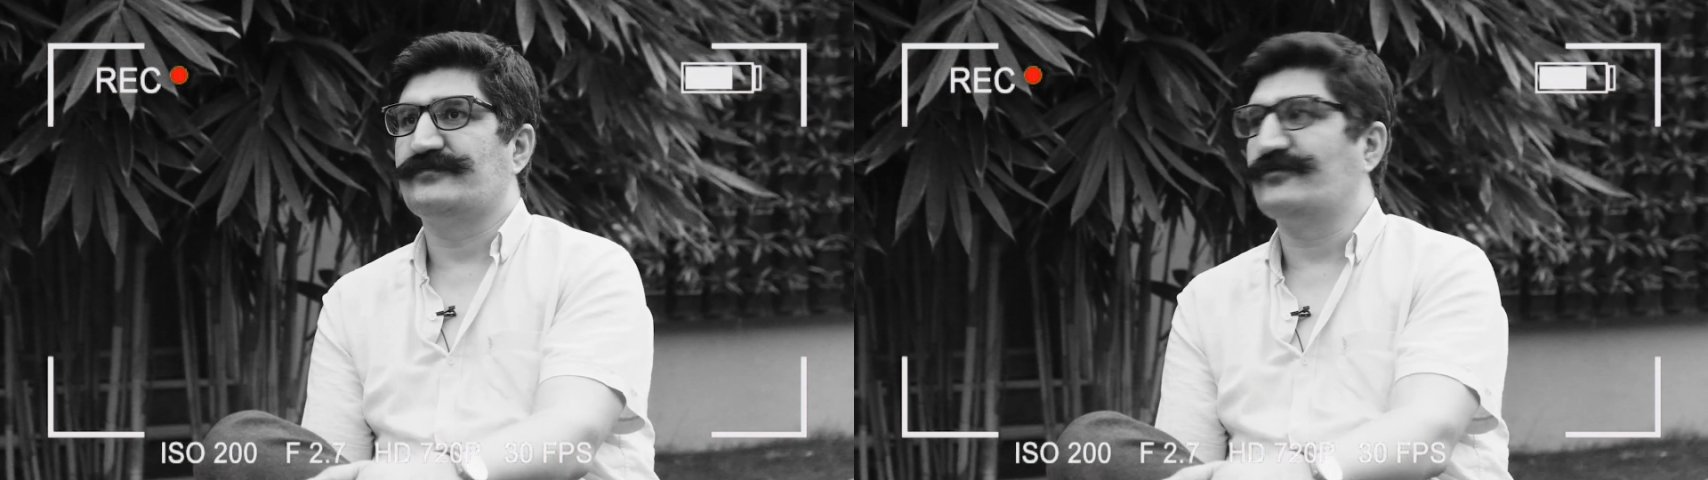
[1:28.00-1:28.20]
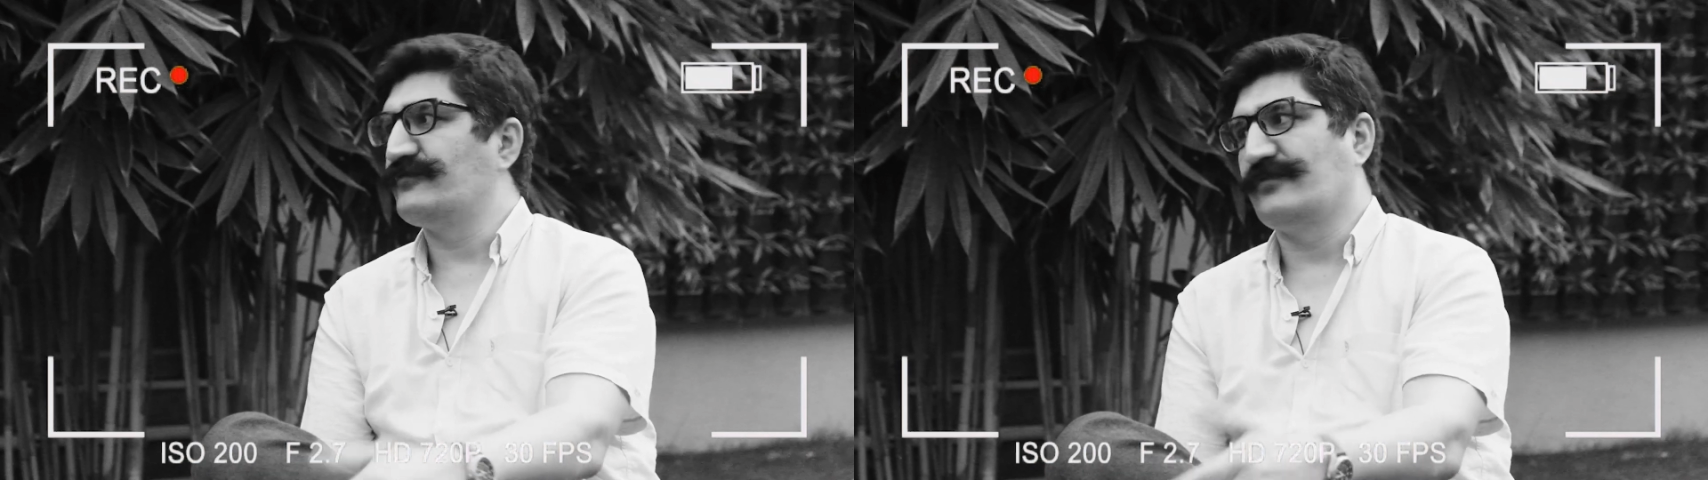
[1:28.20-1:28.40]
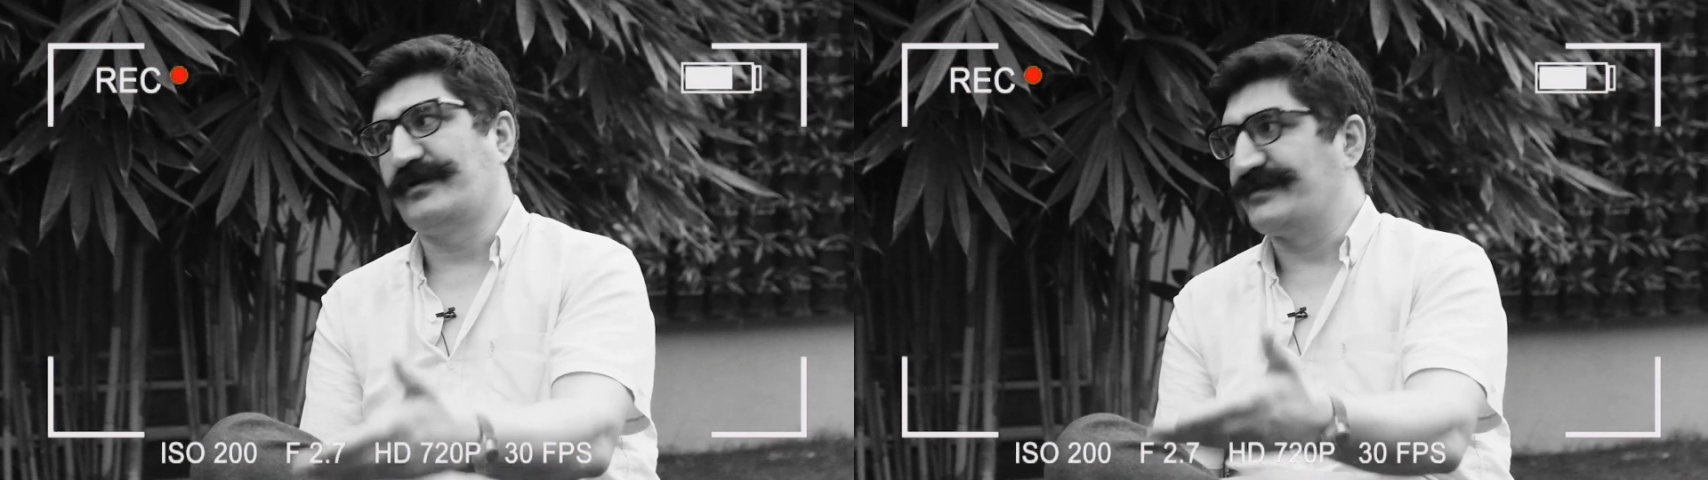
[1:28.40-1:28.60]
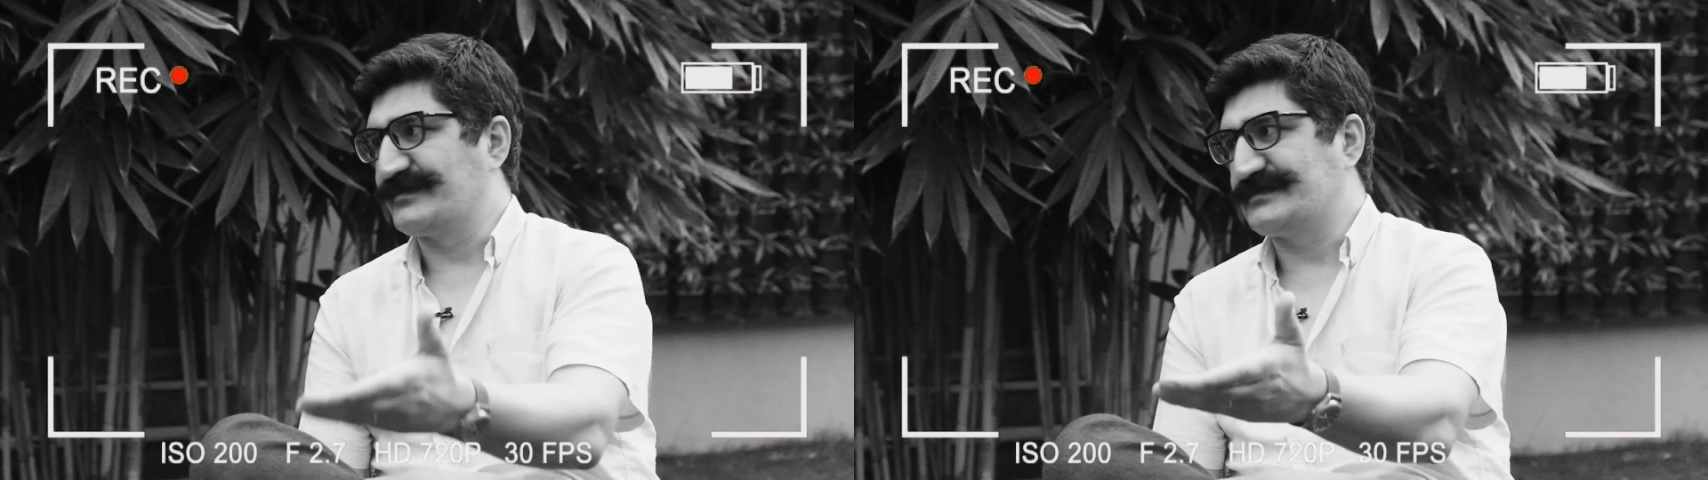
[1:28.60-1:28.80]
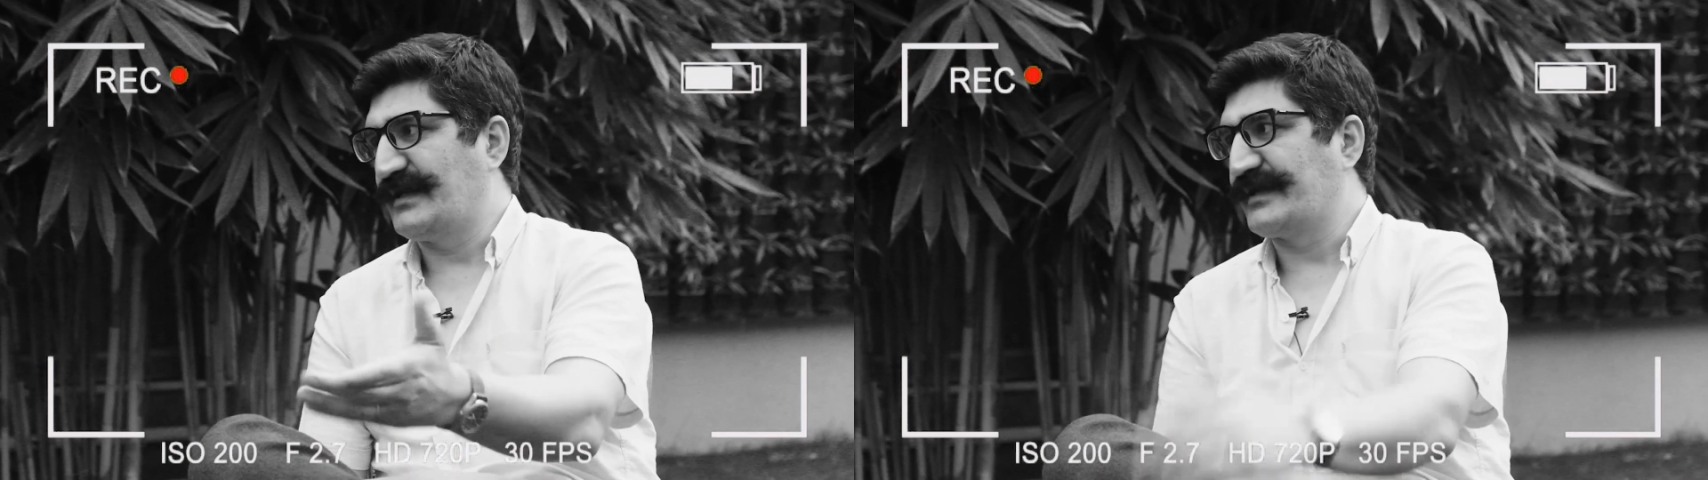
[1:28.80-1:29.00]
war
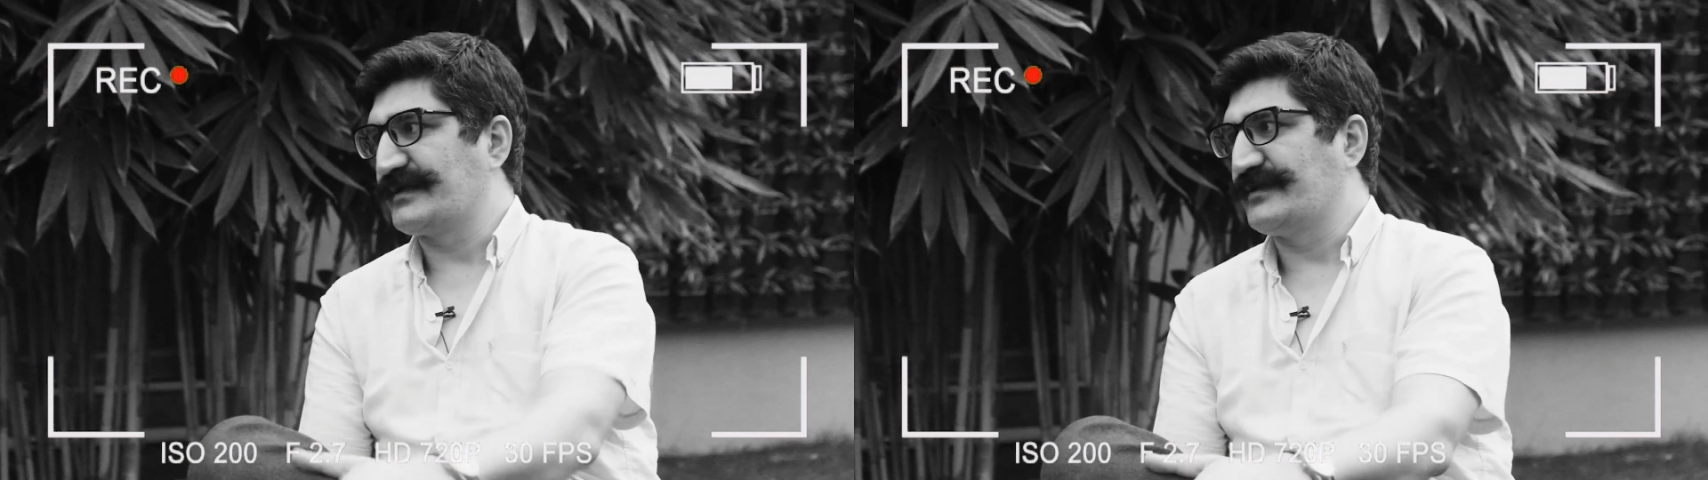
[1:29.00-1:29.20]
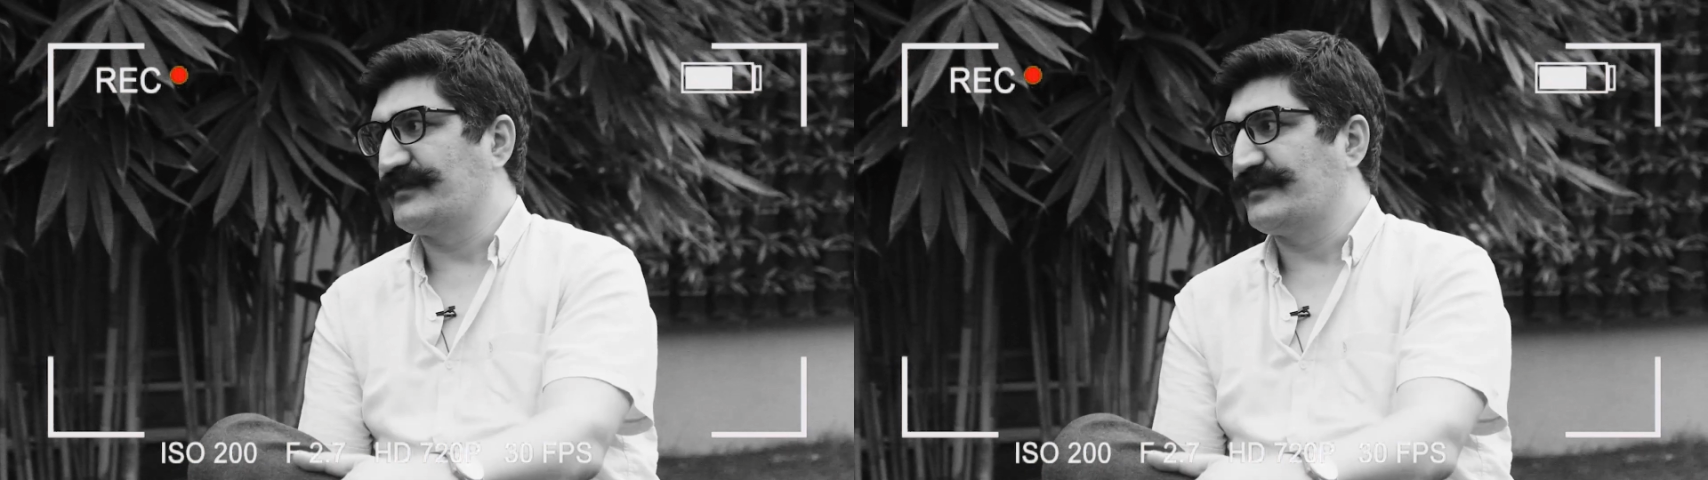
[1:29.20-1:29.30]
exactly,